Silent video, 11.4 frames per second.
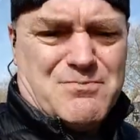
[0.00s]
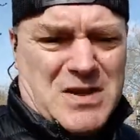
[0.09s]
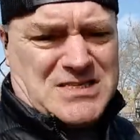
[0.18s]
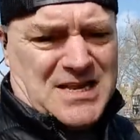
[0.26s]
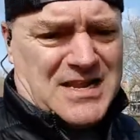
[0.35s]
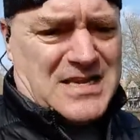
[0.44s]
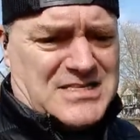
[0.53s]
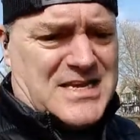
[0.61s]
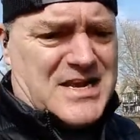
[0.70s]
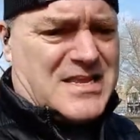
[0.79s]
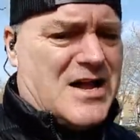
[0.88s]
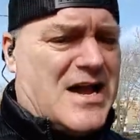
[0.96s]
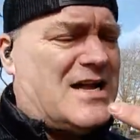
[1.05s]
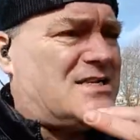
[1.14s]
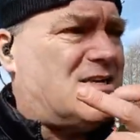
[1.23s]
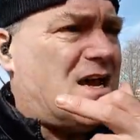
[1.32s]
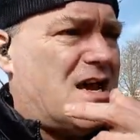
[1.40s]
Basically, they said I
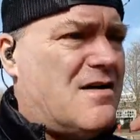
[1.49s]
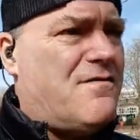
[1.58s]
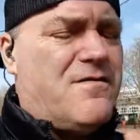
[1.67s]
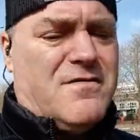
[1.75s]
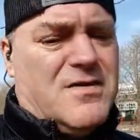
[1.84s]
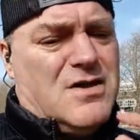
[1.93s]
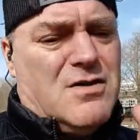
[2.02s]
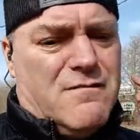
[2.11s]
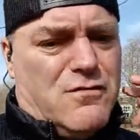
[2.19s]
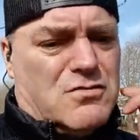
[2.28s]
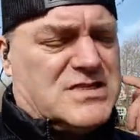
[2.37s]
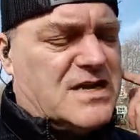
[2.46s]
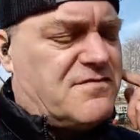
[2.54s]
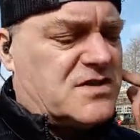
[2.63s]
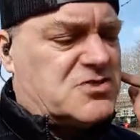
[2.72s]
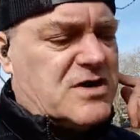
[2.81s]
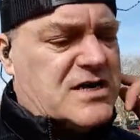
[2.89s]
had to have four
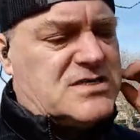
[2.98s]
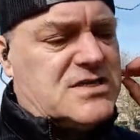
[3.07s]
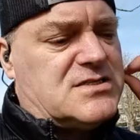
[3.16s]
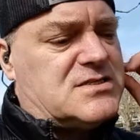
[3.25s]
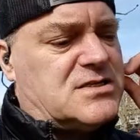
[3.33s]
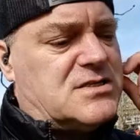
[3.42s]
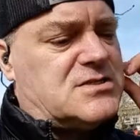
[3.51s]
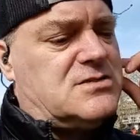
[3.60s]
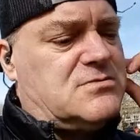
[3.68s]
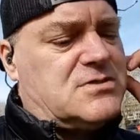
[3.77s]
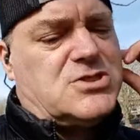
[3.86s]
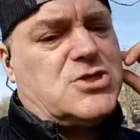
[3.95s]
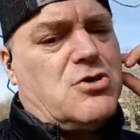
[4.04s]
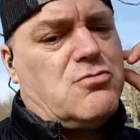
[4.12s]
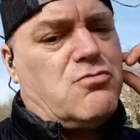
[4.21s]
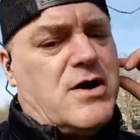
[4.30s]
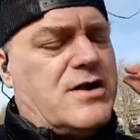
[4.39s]
teeth extracted, so the
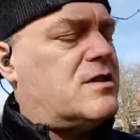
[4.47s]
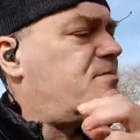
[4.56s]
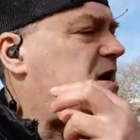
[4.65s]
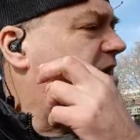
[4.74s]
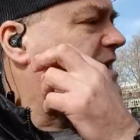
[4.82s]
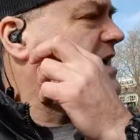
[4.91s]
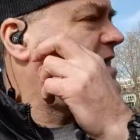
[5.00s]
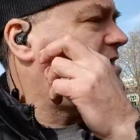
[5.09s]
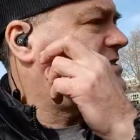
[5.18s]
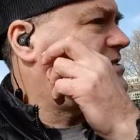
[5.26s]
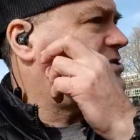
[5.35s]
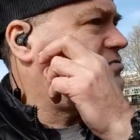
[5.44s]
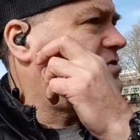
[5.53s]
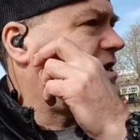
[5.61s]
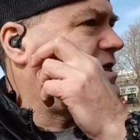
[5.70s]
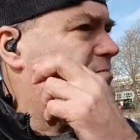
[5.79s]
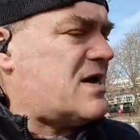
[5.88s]
two right at the back here, two
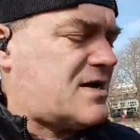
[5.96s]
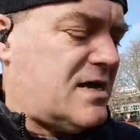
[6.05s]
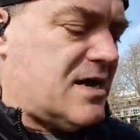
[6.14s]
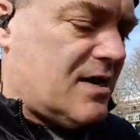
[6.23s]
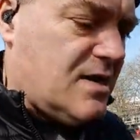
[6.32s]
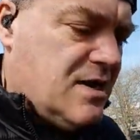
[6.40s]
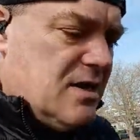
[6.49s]
right at the back here.